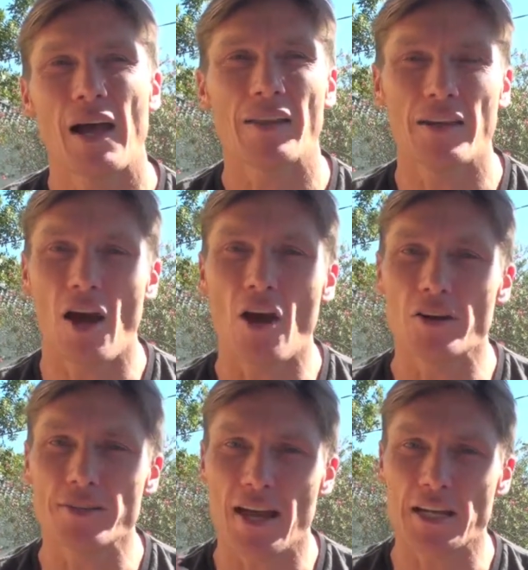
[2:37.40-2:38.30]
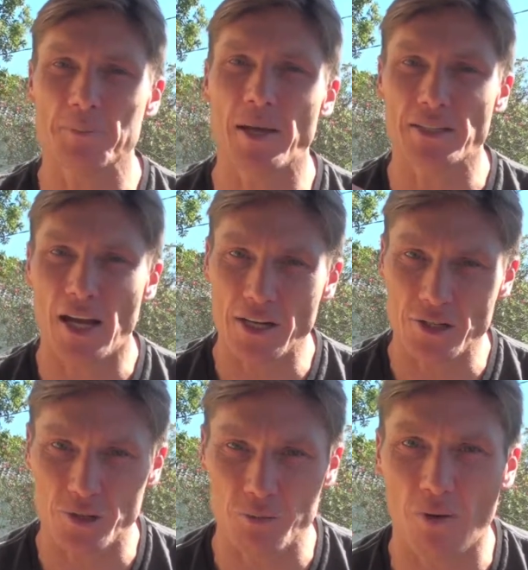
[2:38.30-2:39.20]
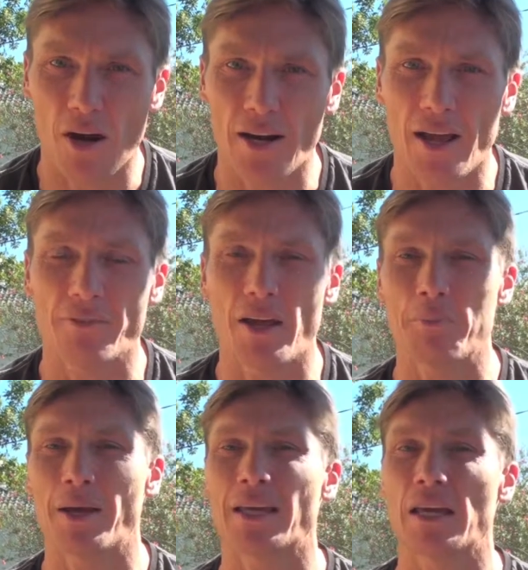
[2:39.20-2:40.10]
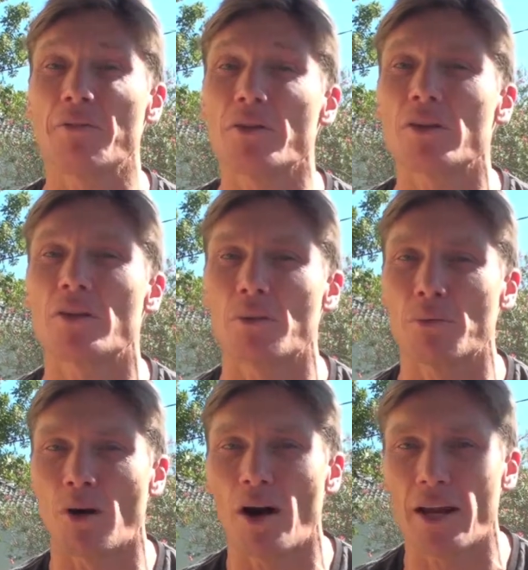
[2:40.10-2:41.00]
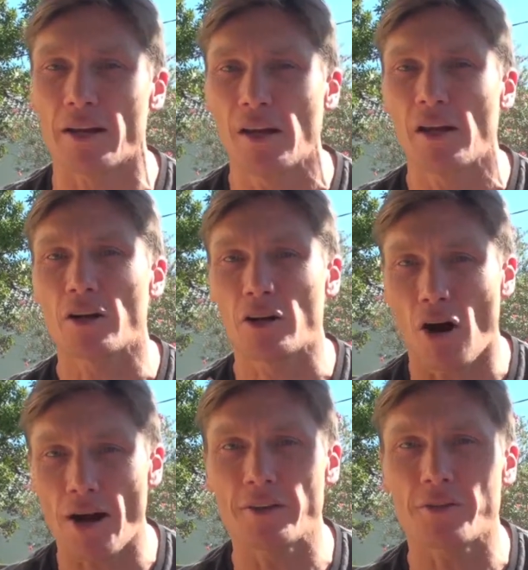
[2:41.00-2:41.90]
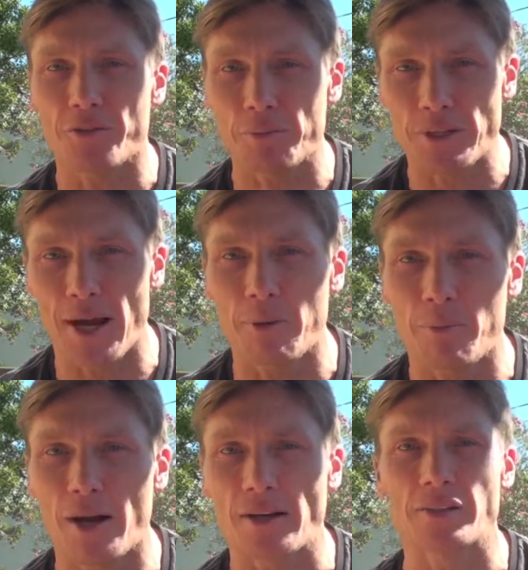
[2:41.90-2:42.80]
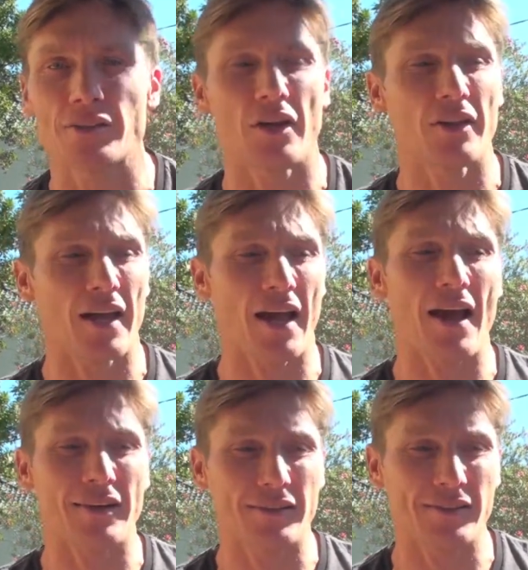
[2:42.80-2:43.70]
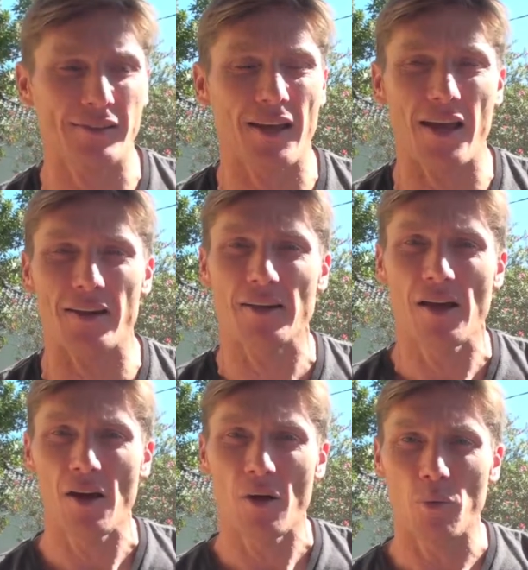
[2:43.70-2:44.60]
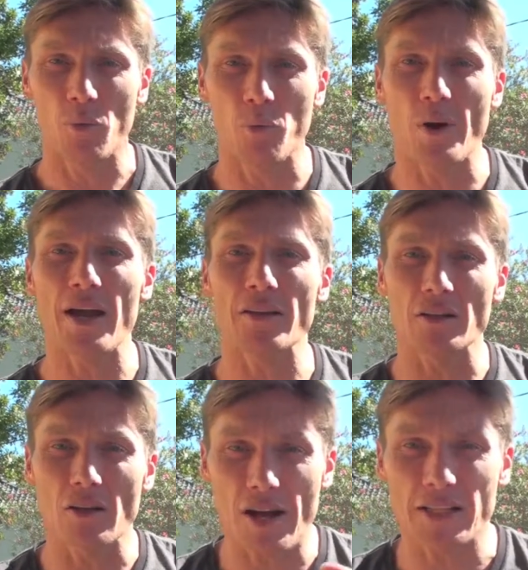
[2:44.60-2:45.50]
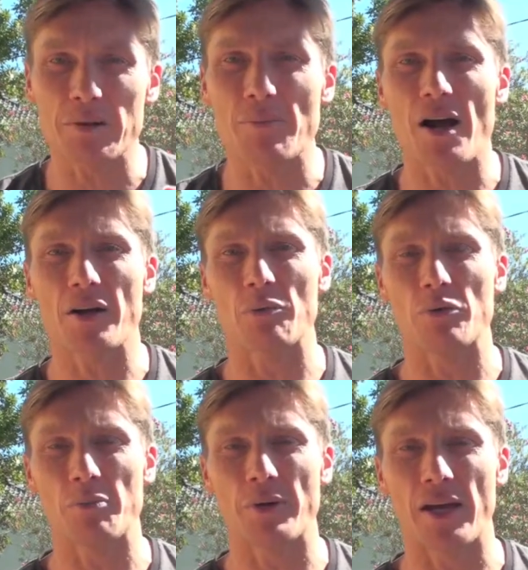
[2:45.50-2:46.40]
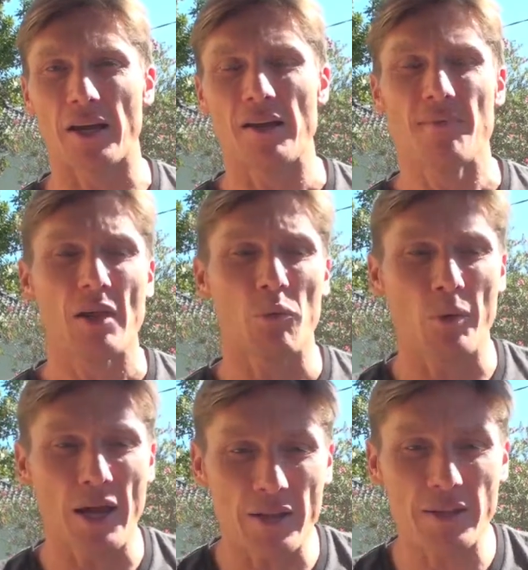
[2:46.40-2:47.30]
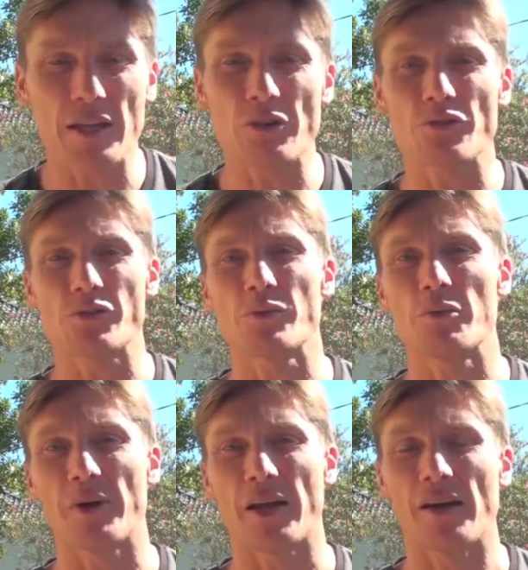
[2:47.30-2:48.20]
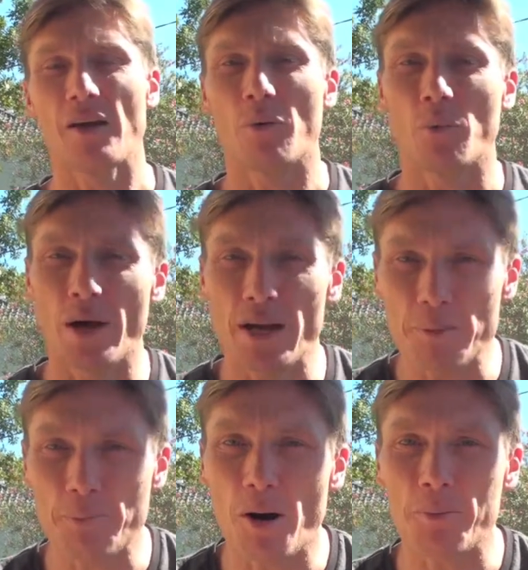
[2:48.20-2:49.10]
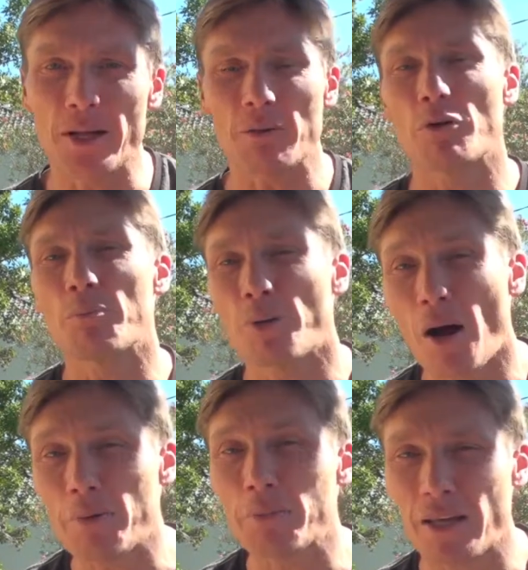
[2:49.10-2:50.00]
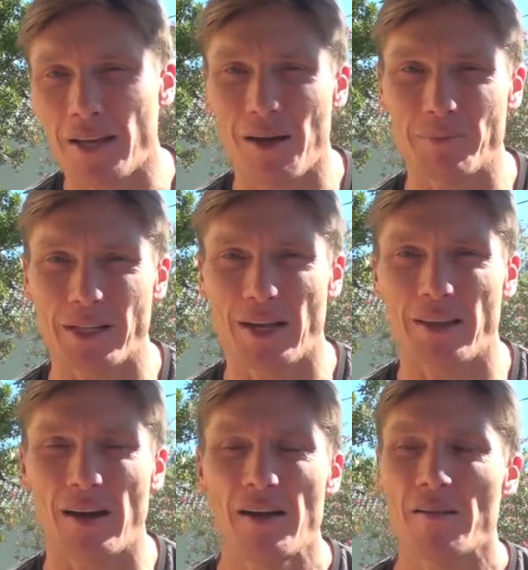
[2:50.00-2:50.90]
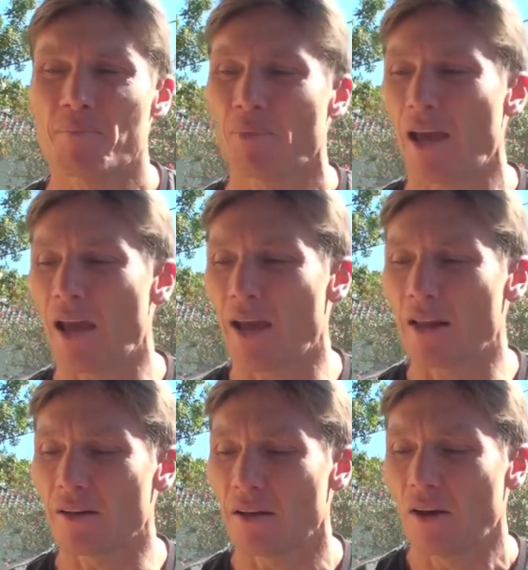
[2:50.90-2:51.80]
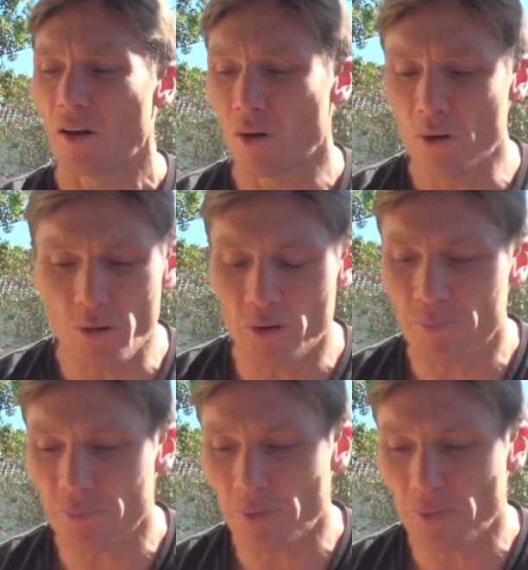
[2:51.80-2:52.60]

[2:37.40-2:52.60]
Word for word: the owners' expectations right? Have they been given the right guidance from day one so they understand where the likely market will be, where the interest will be, where the property will probably come together, and who,